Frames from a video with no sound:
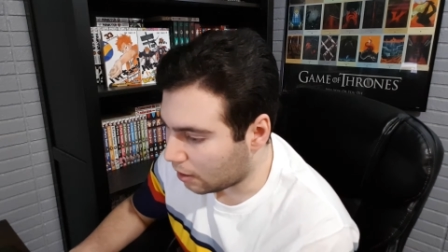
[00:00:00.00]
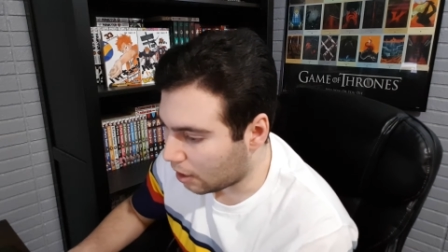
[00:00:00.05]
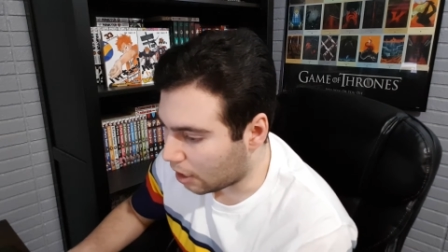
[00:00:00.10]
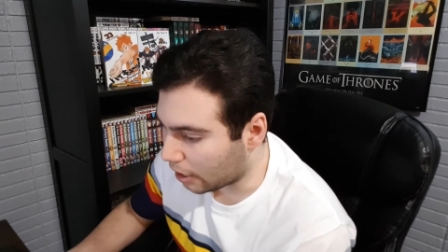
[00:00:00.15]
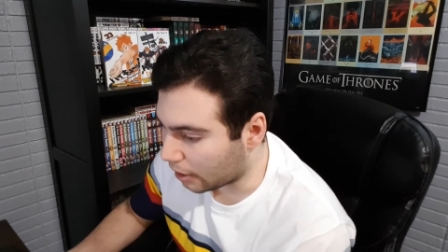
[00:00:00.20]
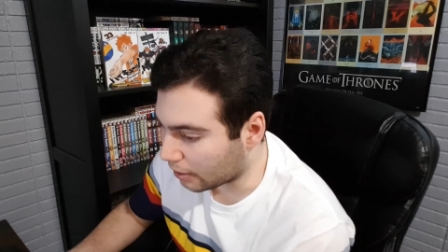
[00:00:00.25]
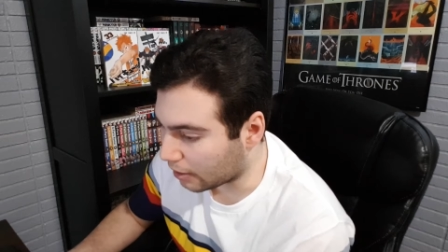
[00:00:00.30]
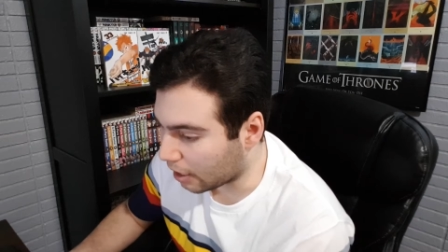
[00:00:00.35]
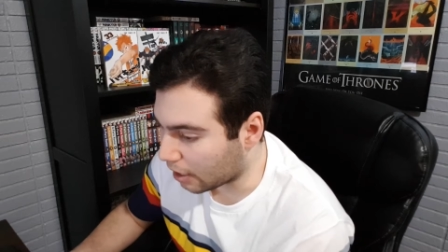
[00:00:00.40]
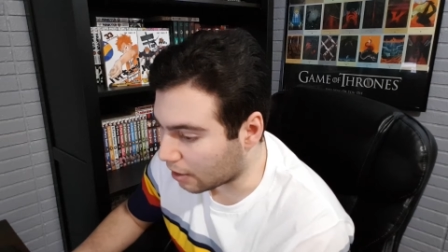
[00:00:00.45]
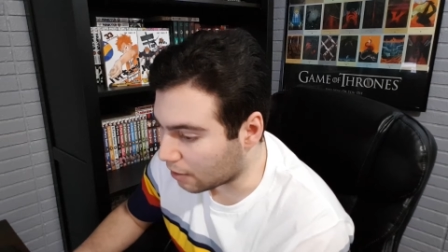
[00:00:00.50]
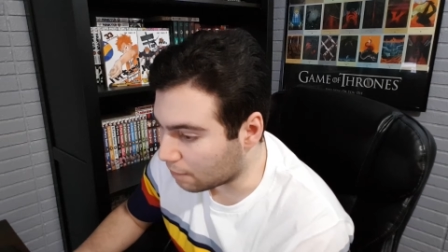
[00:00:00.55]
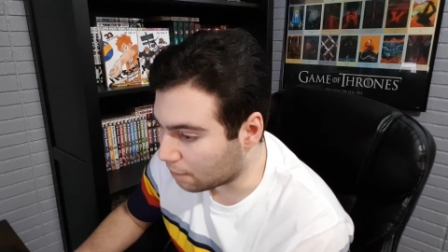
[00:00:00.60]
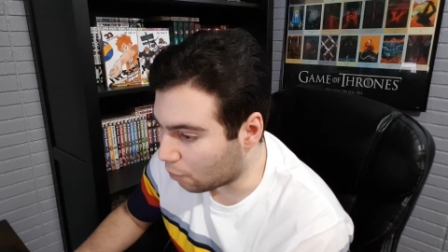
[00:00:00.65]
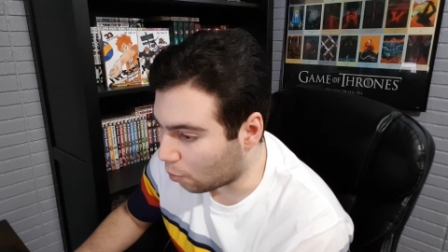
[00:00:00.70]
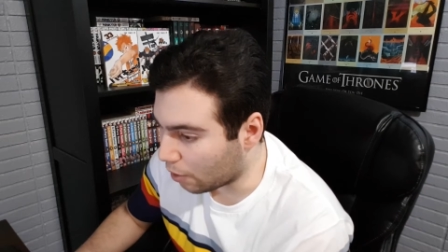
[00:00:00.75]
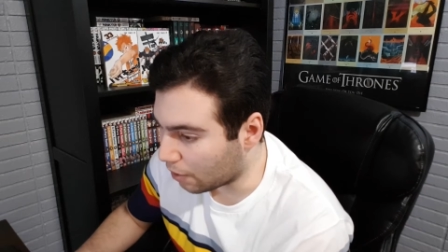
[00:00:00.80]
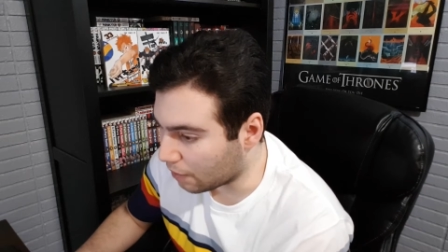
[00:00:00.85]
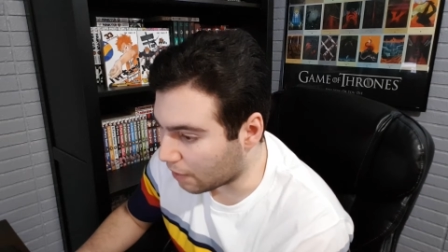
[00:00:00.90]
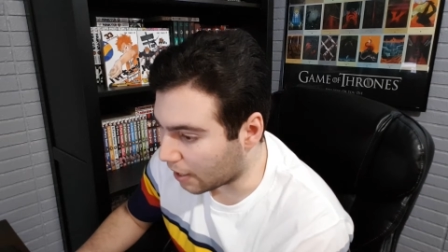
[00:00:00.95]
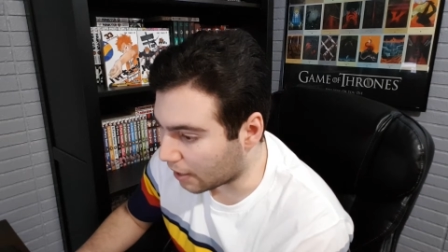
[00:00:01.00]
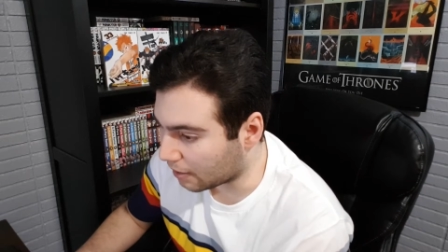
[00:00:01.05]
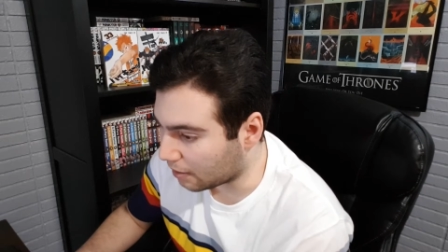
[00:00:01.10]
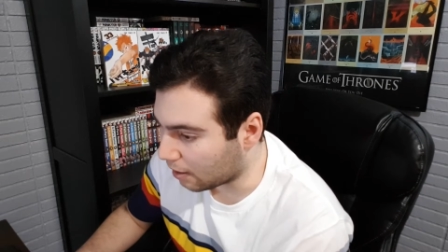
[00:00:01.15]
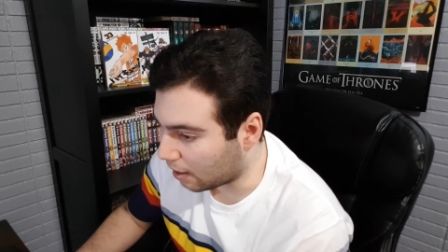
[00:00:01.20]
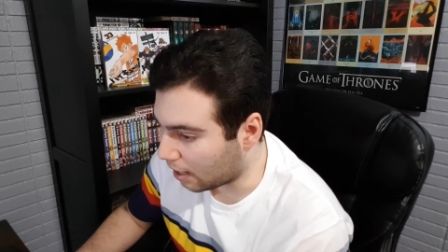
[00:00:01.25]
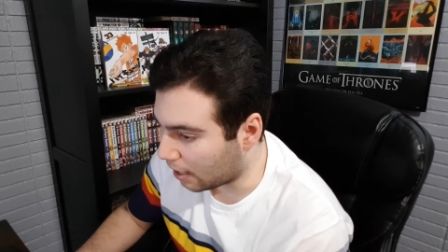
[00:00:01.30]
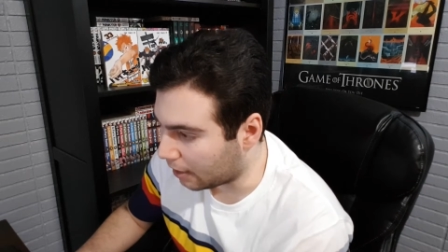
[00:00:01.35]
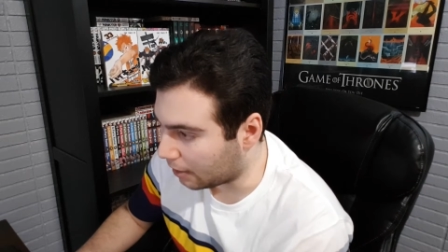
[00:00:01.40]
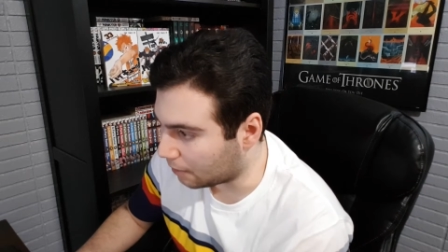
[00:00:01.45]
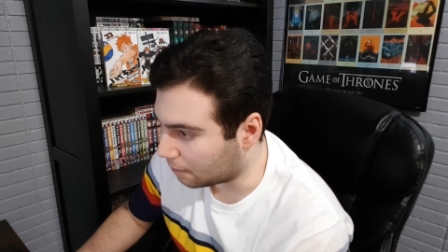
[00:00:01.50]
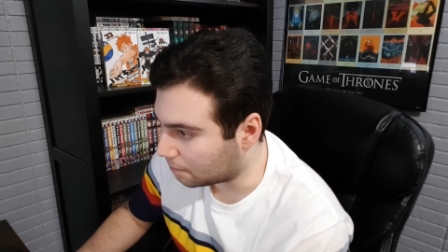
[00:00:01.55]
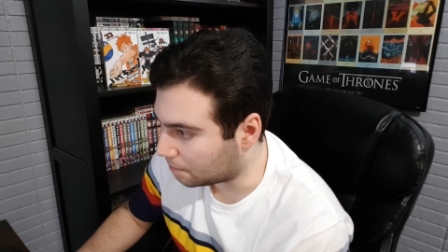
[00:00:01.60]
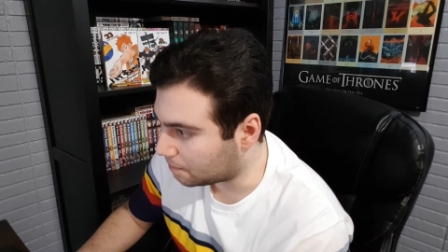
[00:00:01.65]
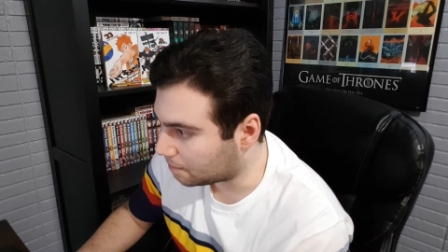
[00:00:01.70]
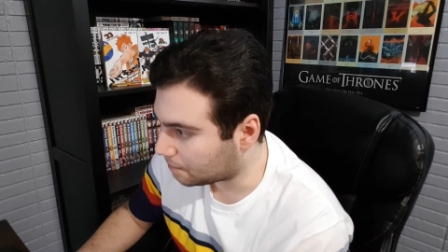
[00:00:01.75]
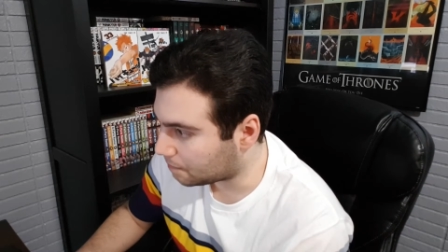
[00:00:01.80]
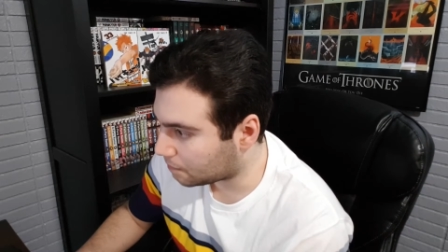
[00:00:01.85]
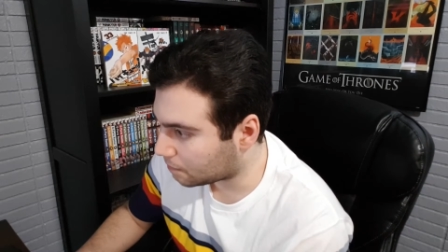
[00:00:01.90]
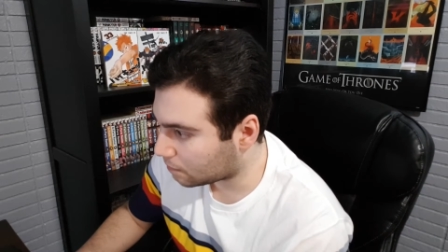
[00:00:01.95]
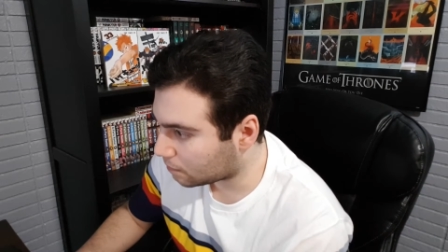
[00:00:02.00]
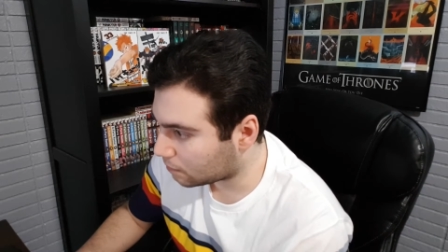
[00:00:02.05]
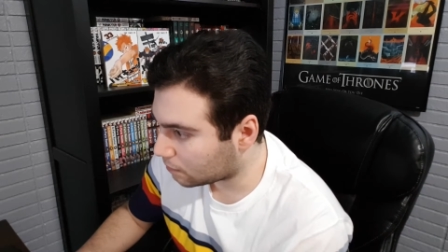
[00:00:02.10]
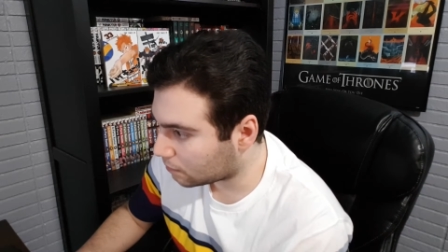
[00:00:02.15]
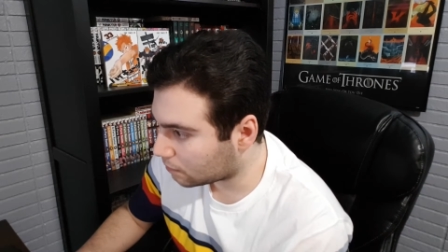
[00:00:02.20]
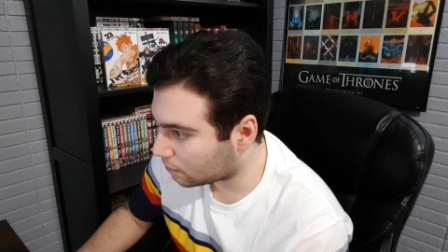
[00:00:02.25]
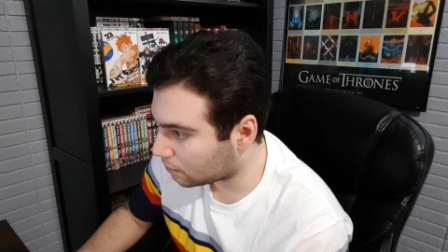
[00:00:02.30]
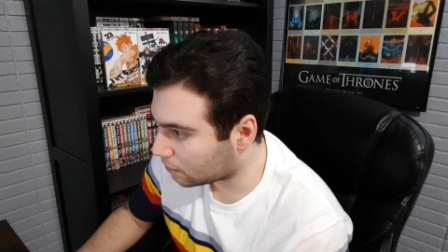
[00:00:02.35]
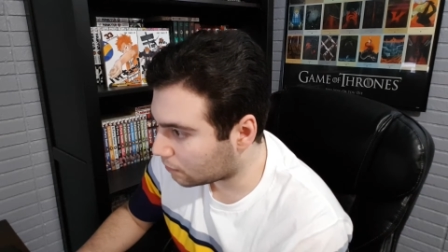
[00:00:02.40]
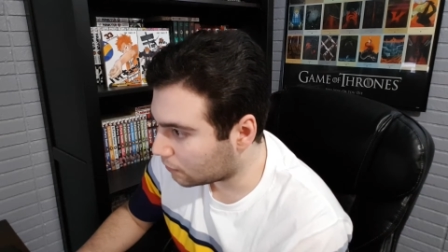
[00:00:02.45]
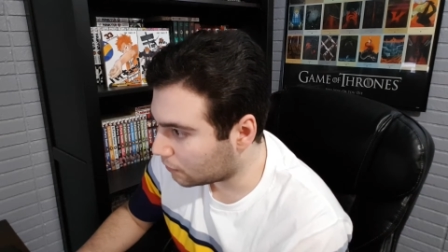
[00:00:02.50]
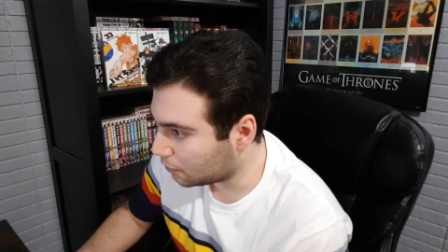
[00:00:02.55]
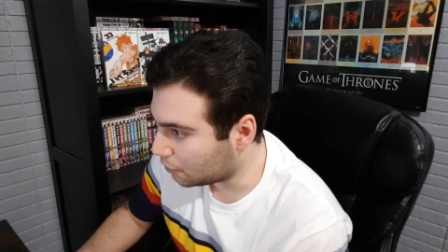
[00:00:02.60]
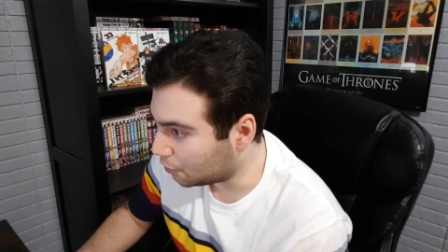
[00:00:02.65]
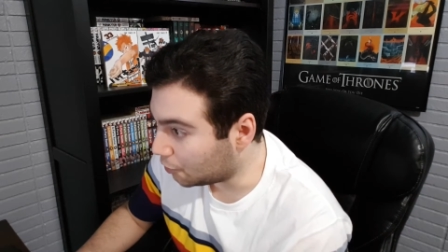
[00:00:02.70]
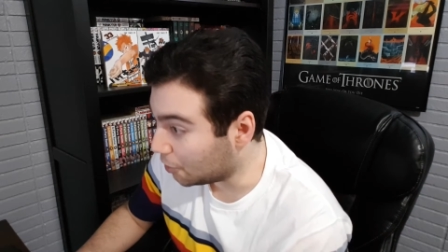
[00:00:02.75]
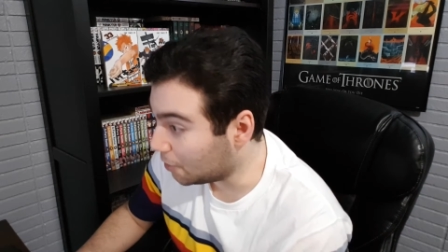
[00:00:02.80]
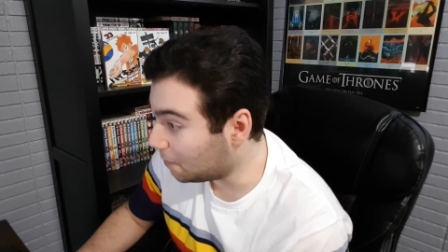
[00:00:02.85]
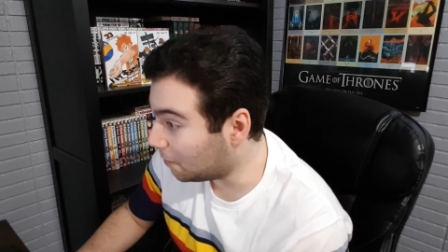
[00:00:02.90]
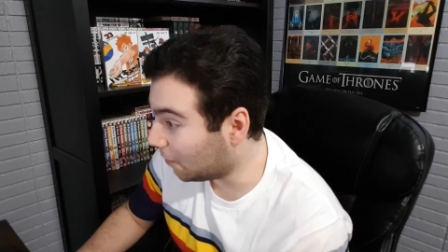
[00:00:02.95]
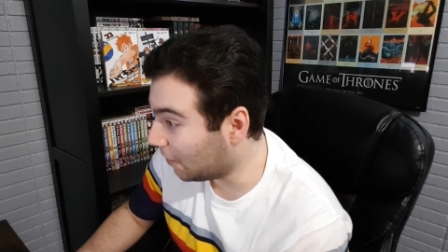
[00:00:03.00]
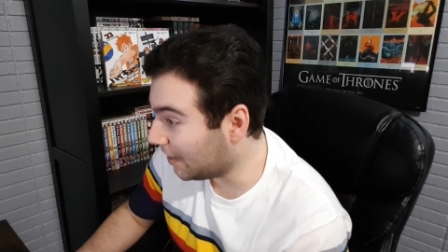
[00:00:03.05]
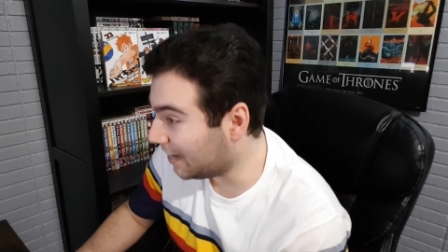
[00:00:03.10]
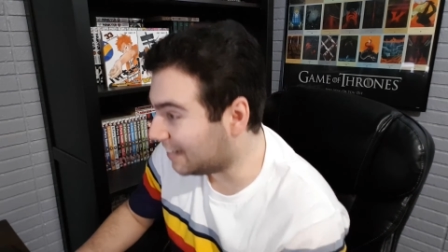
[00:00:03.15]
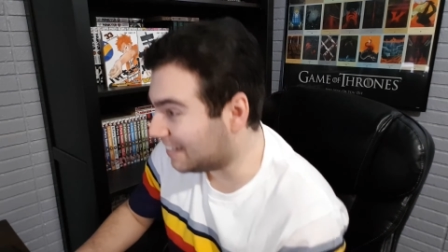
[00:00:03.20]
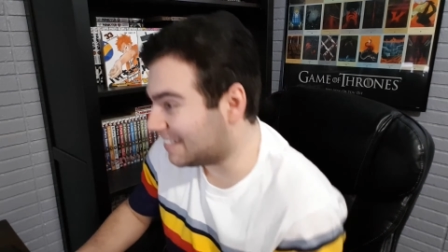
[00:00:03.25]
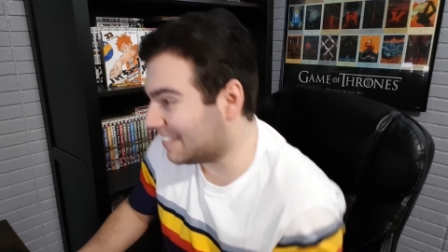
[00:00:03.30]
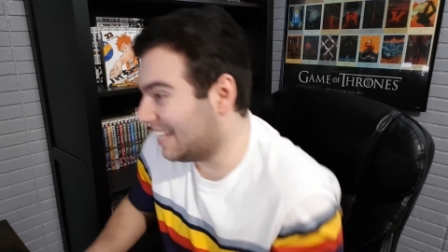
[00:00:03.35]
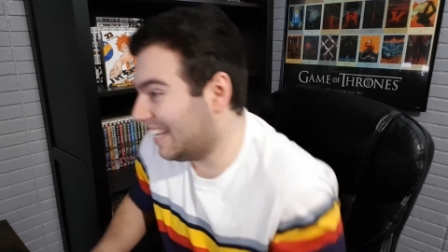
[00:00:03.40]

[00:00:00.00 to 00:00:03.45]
I gotta avoid that guy. Good point.